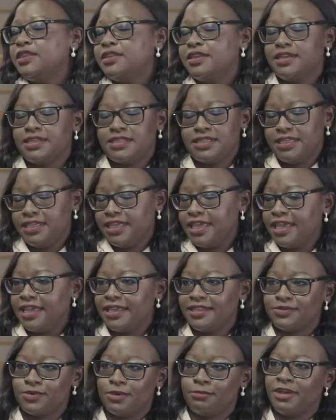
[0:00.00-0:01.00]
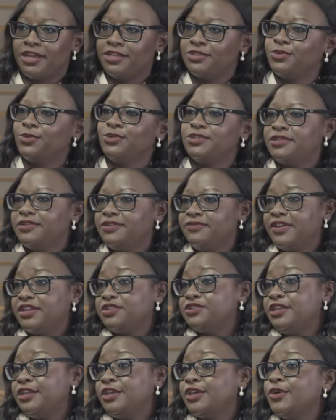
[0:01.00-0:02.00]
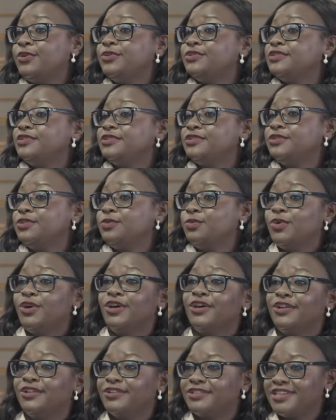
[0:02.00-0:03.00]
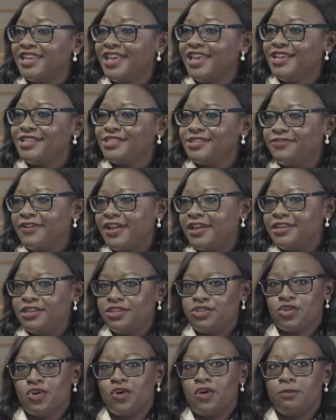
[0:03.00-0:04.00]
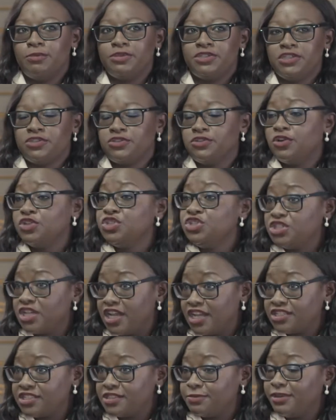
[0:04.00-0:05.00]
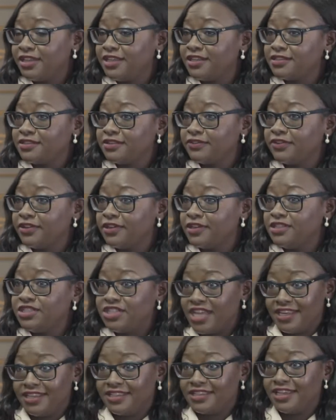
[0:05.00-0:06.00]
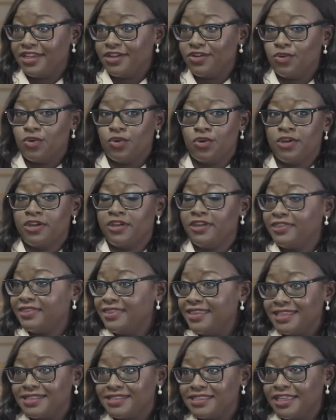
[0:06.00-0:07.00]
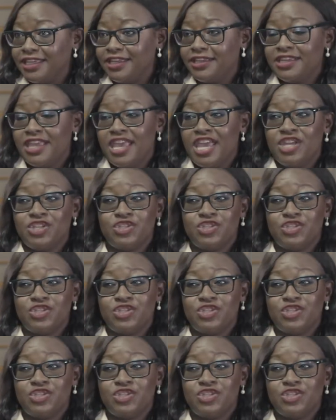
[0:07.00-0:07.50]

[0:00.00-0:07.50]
30 years, when my daughter eventually goes into the world to find a job, she's not judged because of her gender or her ethnicity.